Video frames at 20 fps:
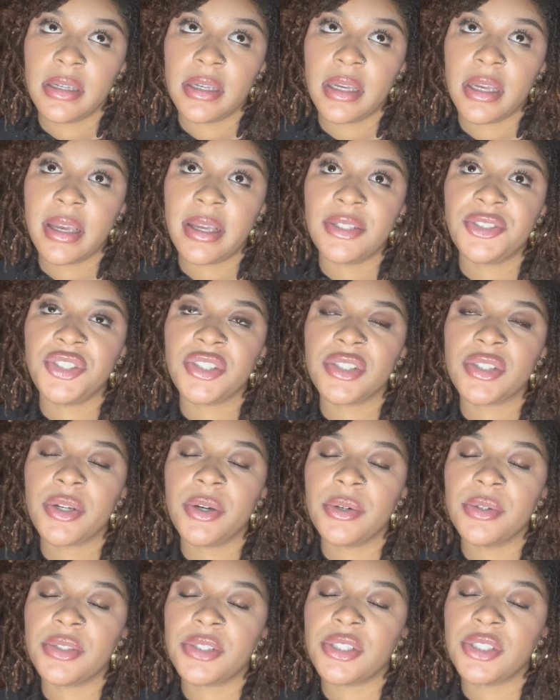it just
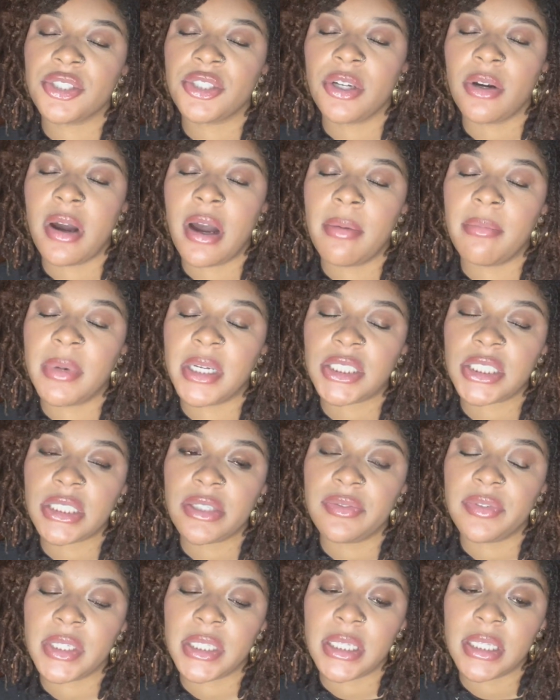goes to show how much he
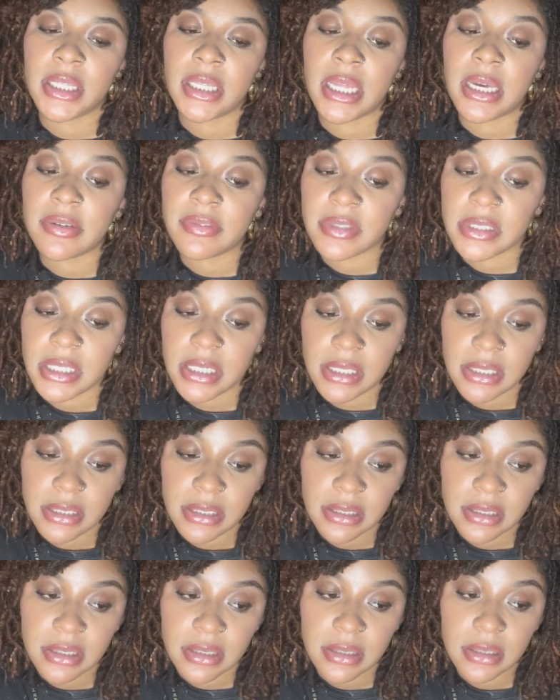really loves
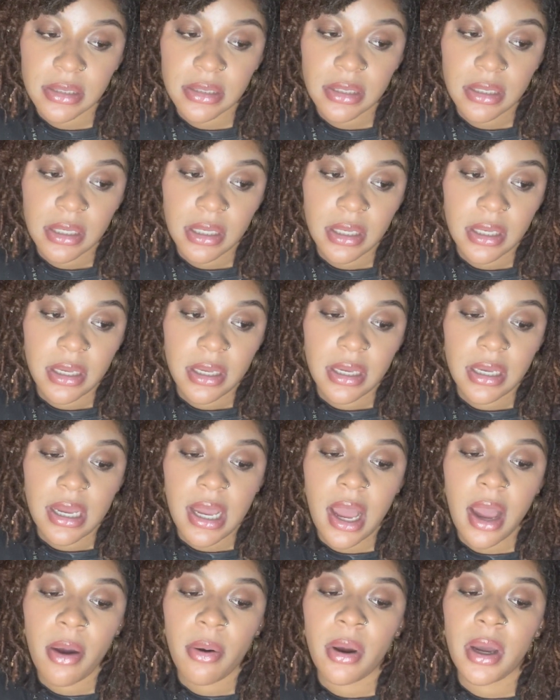us,
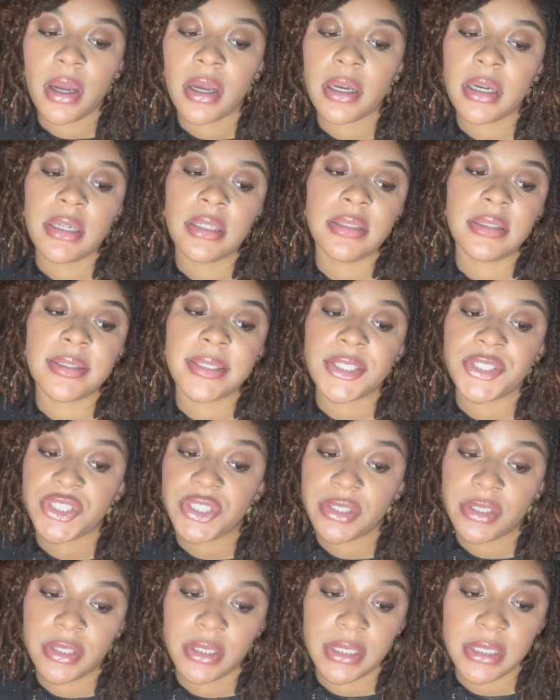how
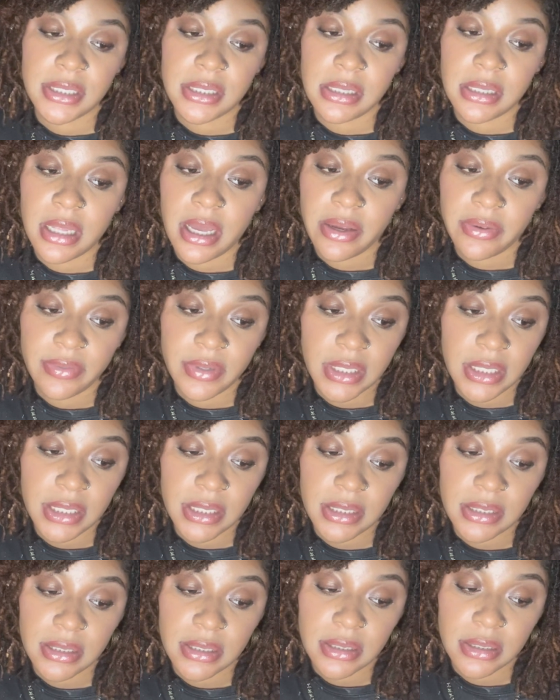unconditional his love
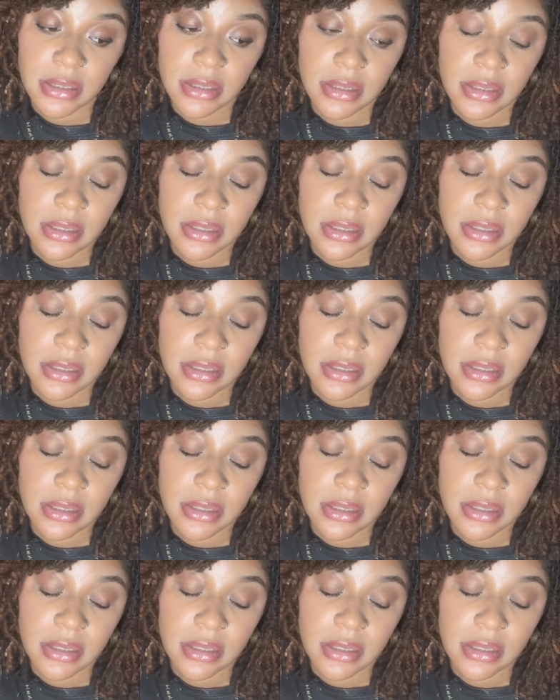is,